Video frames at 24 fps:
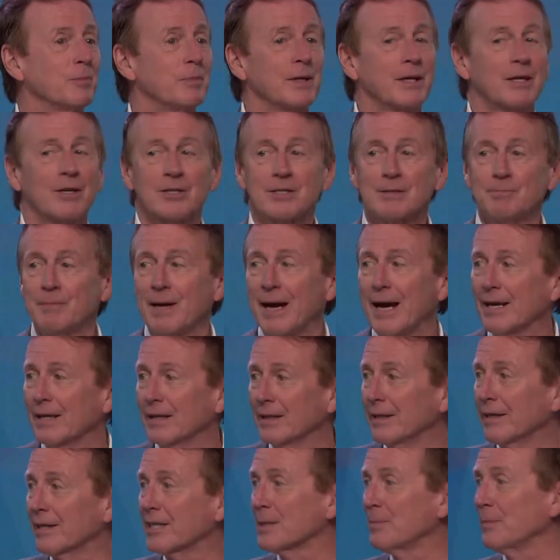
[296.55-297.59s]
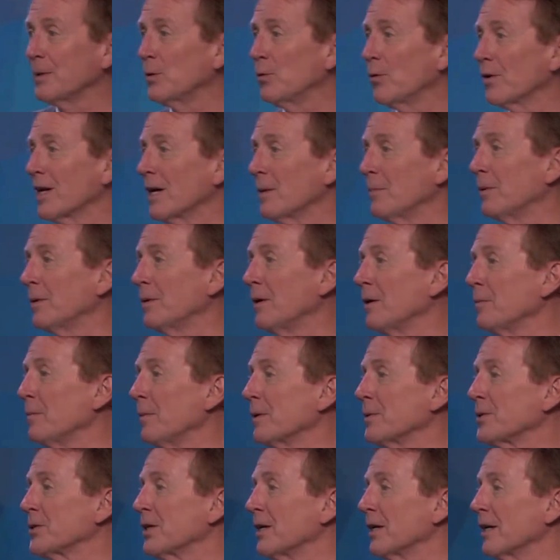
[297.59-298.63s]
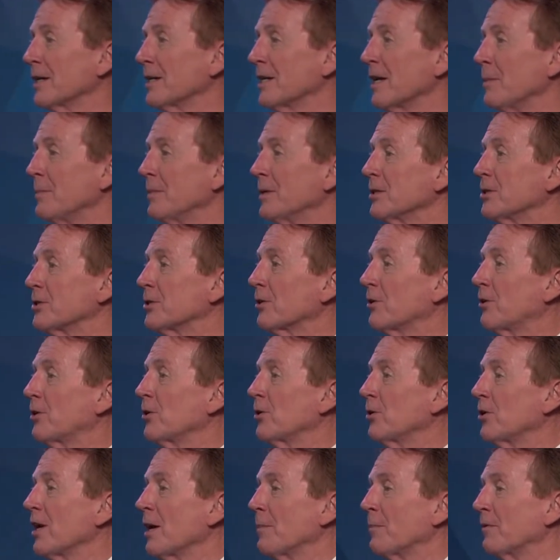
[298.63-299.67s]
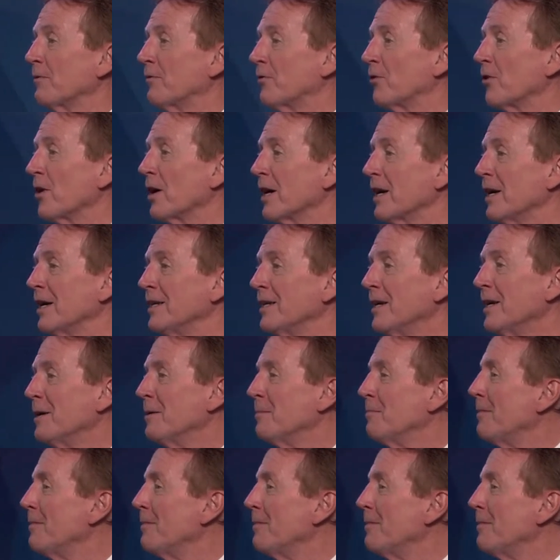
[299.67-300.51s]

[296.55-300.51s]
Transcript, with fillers: because Mac licks me when I'm upset and I'm insecure and I'm afraid.